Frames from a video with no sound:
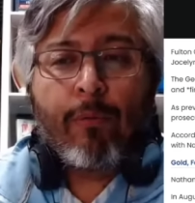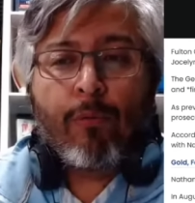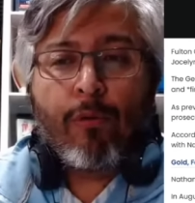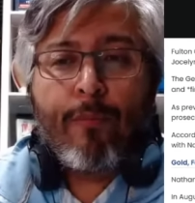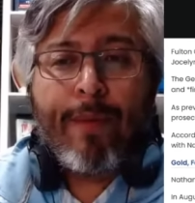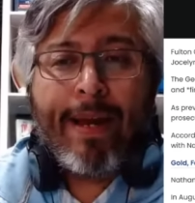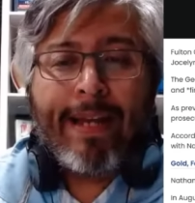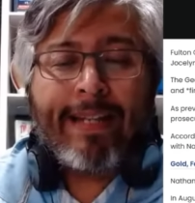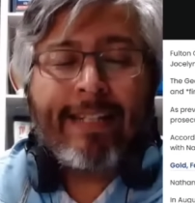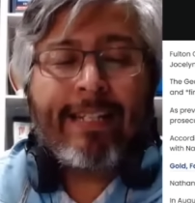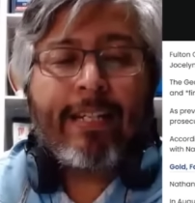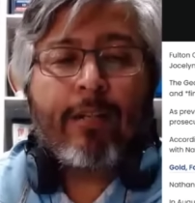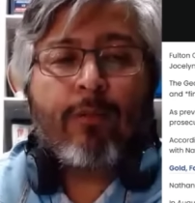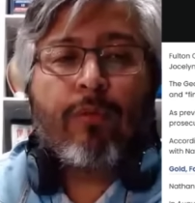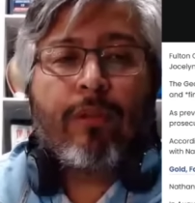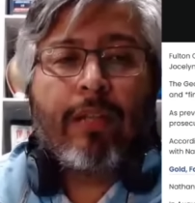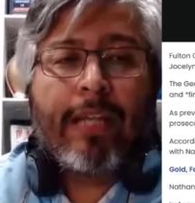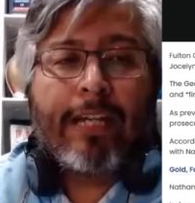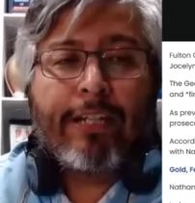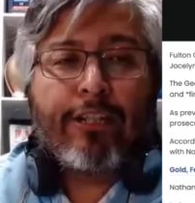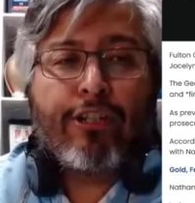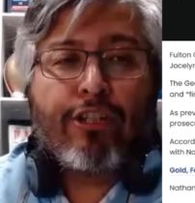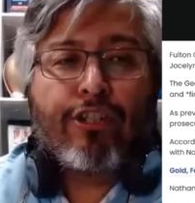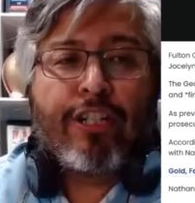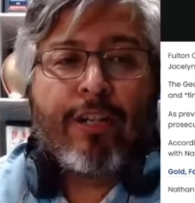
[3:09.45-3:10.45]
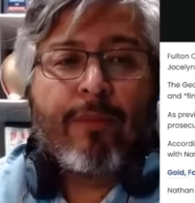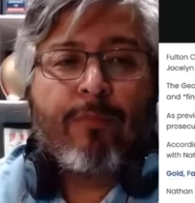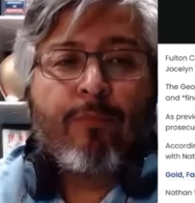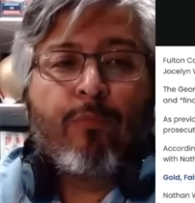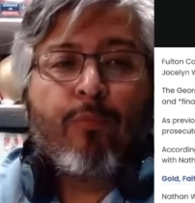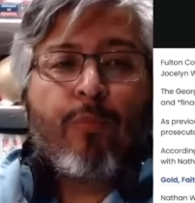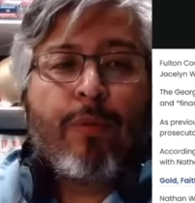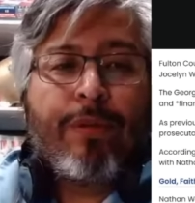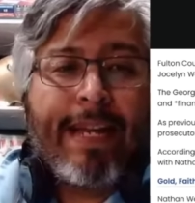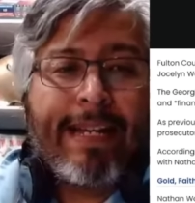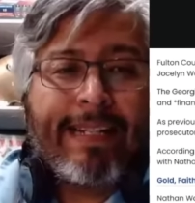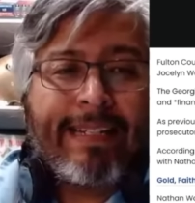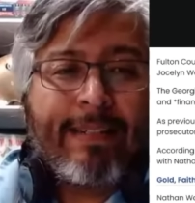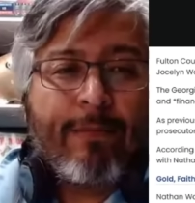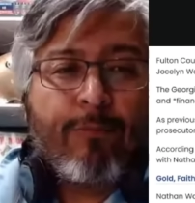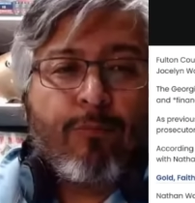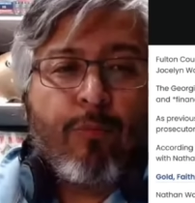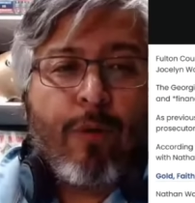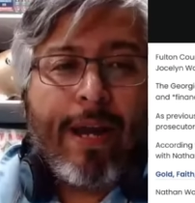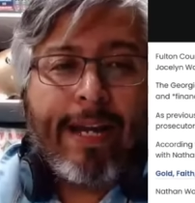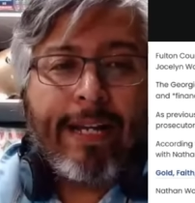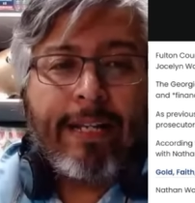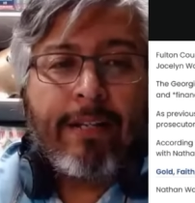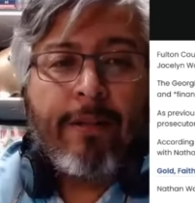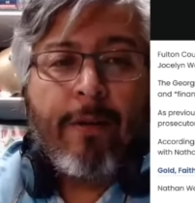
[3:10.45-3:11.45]
romantic relationship with Nathan
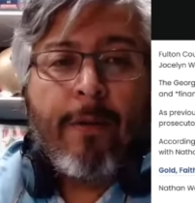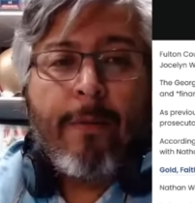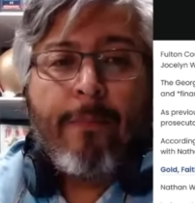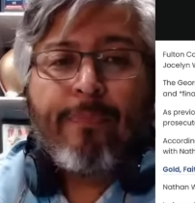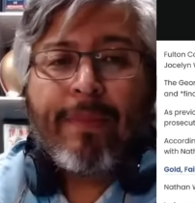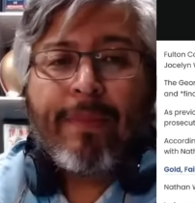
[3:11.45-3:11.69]
Wade,